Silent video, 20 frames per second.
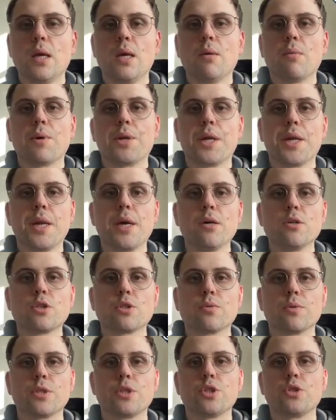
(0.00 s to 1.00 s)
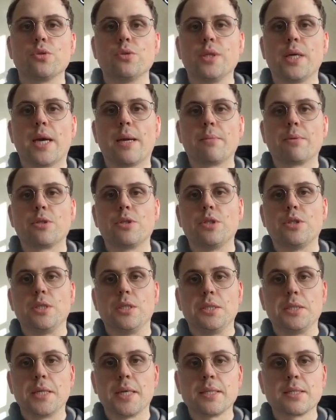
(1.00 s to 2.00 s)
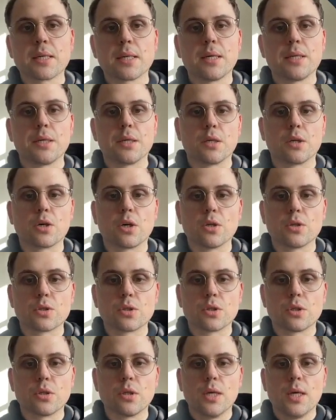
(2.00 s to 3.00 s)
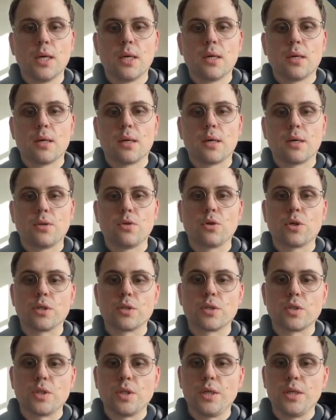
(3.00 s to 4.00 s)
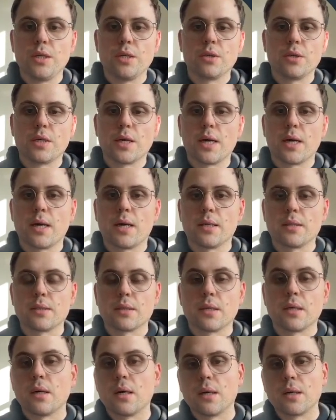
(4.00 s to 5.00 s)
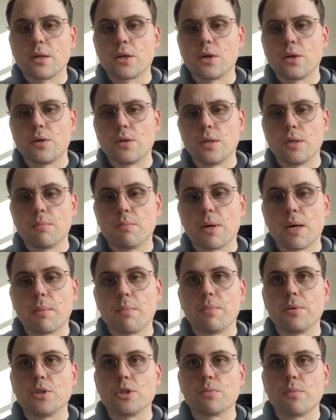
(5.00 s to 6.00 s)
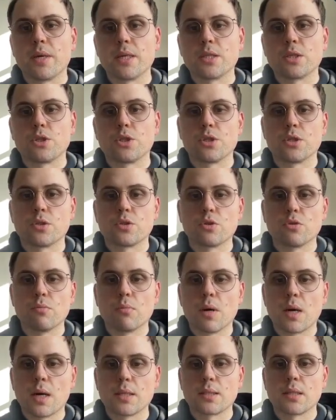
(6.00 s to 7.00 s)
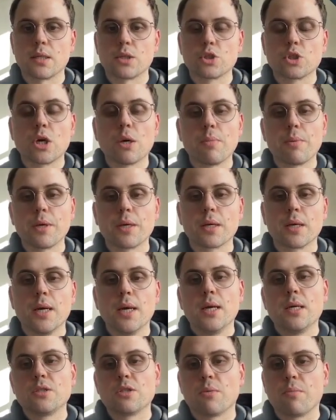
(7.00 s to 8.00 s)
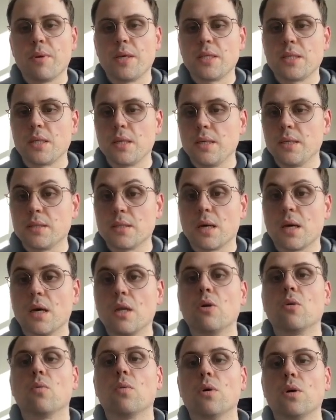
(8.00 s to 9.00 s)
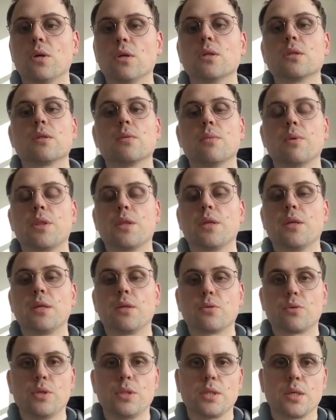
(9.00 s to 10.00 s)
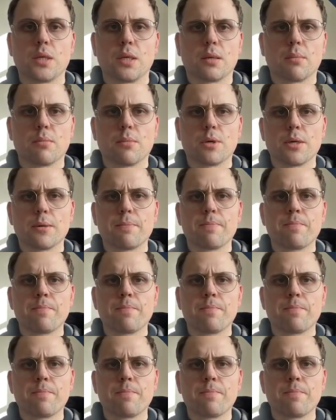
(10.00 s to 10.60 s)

When I now switch to the MQTT test client in the console, you can see here that I currently publish messages to my/topic. So basically it's a hello world with an increasing number.